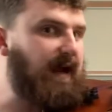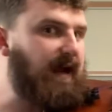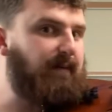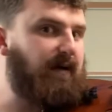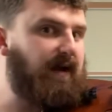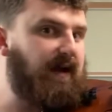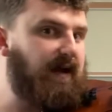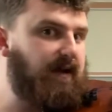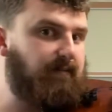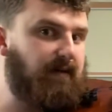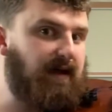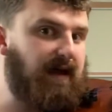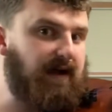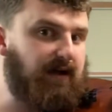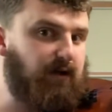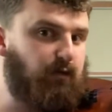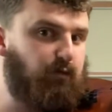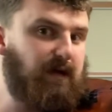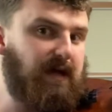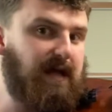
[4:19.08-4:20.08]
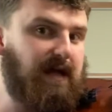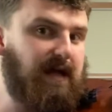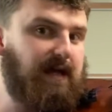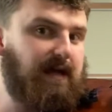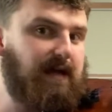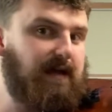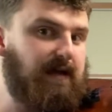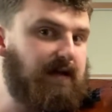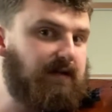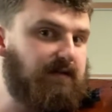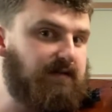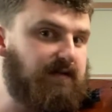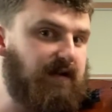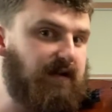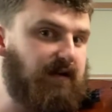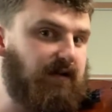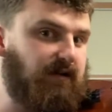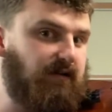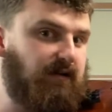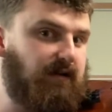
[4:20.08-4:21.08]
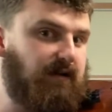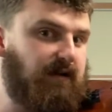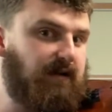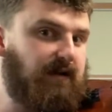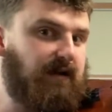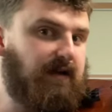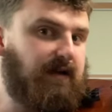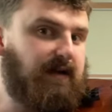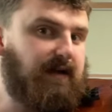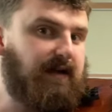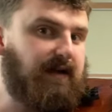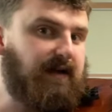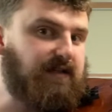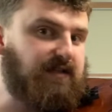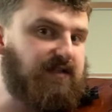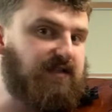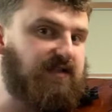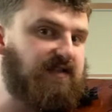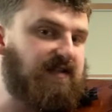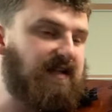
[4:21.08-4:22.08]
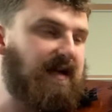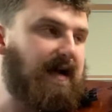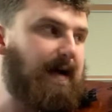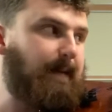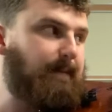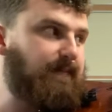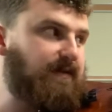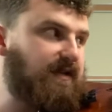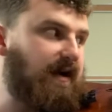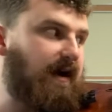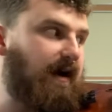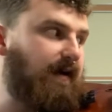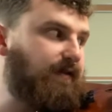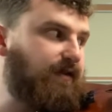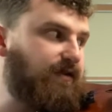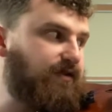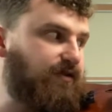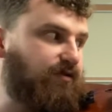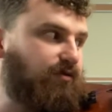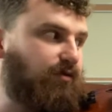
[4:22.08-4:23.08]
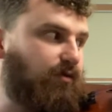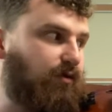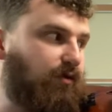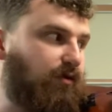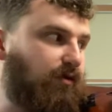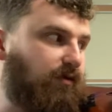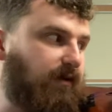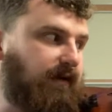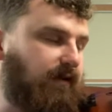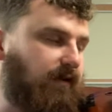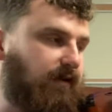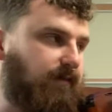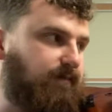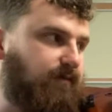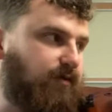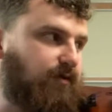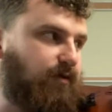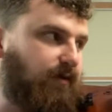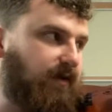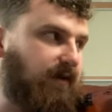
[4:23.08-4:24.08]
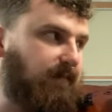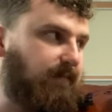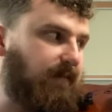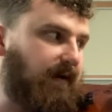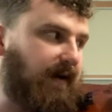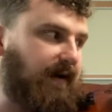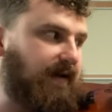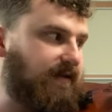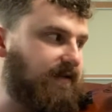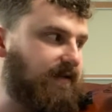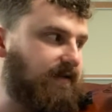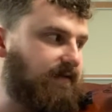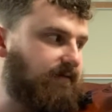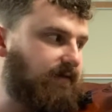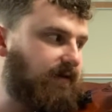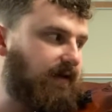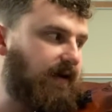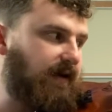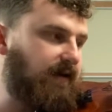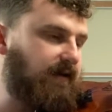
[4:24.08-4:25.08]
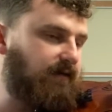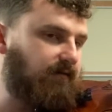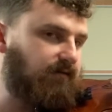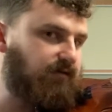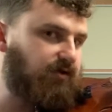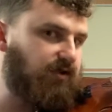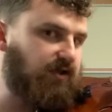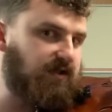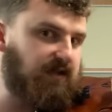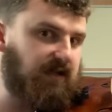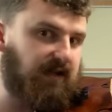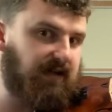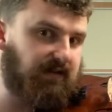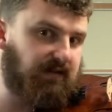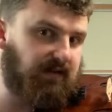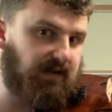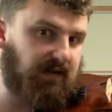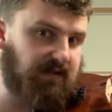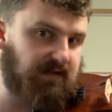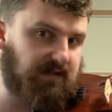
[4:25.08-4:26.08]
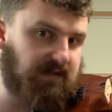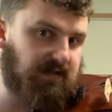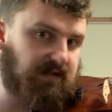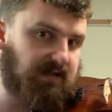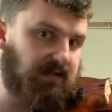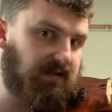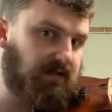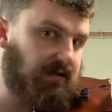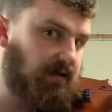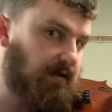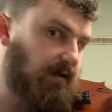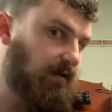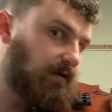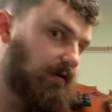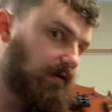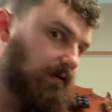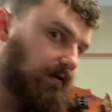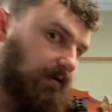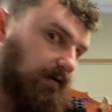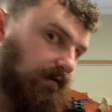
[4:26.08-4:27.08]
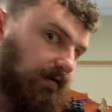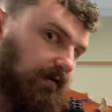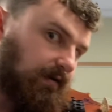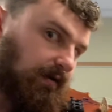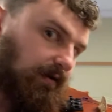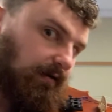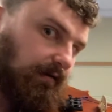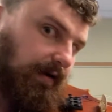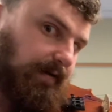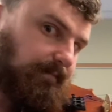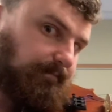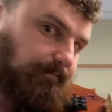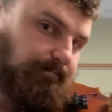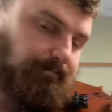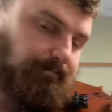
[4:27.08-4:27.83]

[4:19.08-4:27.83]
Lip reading: my hand back, whee, until it stops on the scroll in the tuning pegs, okay? Just like this, all right?